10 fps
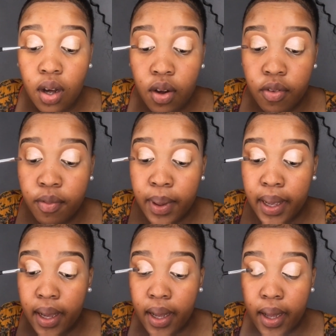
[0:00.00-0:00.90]
of
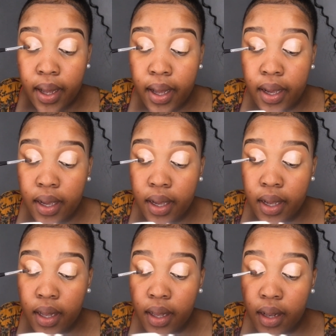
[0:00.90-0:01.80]
my eye,
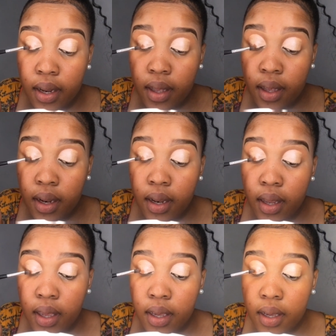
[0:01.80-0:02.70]

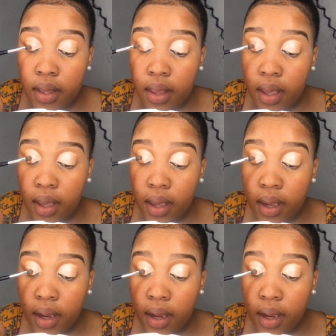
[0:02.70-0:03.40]
like there.